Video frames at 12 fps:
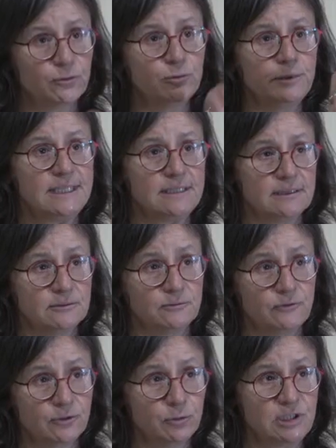through
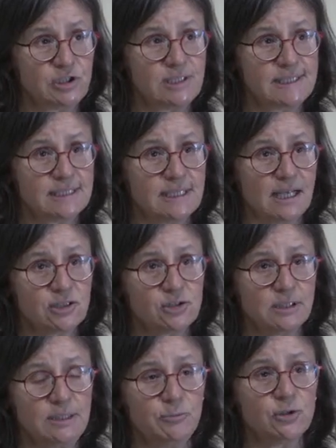through which is
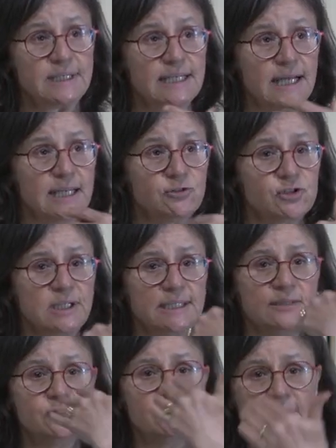actually burning hydrogen
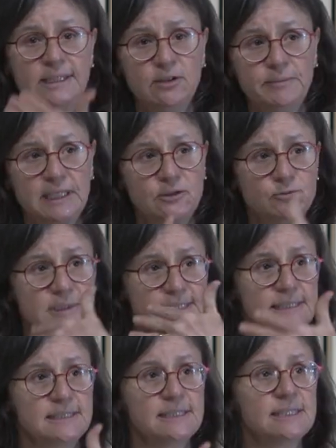into helium, and you will
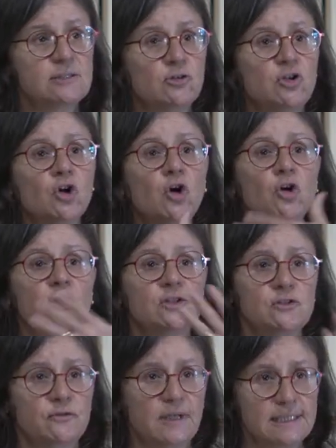see this is the
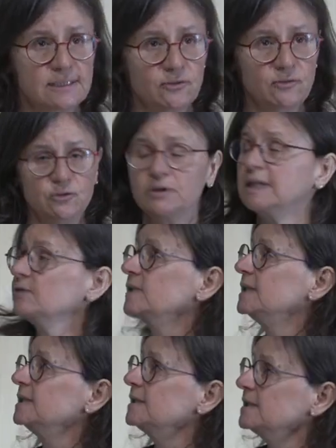longest phase
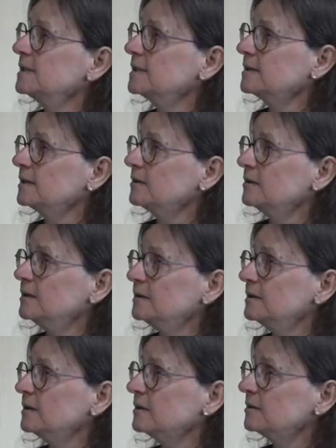nucleosynthesis uh,
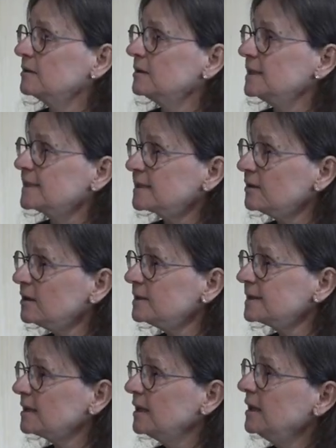in, uh, in
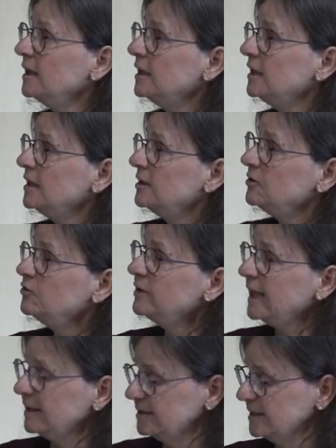stars. You
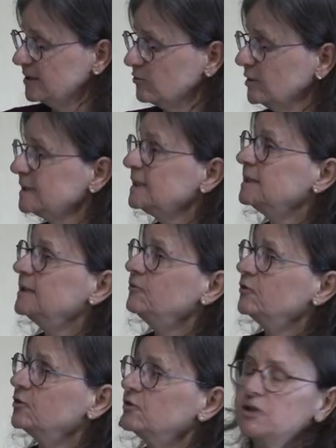get this quantity
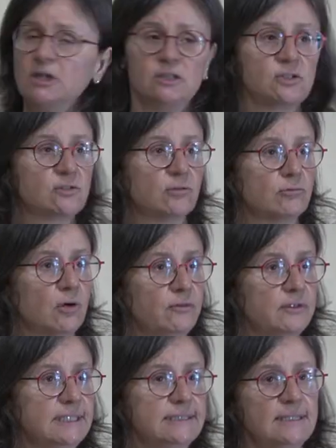for the Sun, so
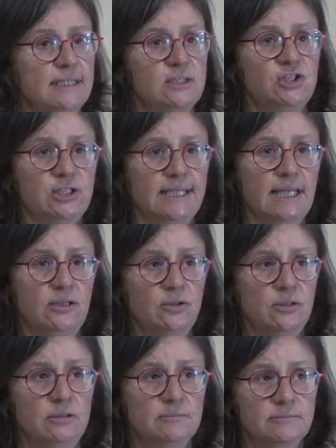roughly 10
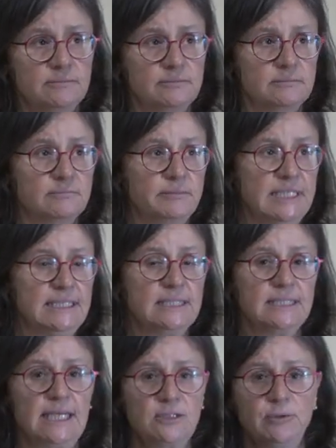gigayear,
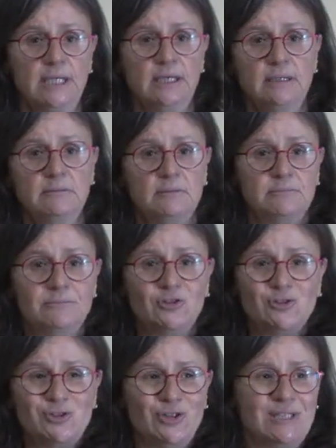meaning that we are,
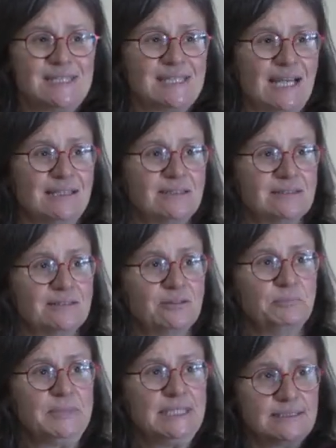the Sun is at
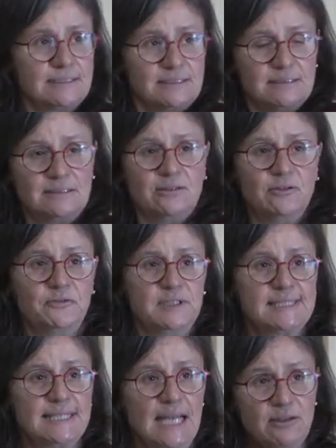the mid of
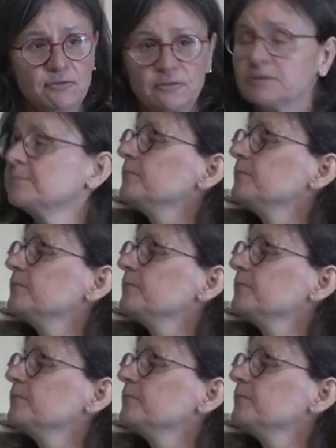its life.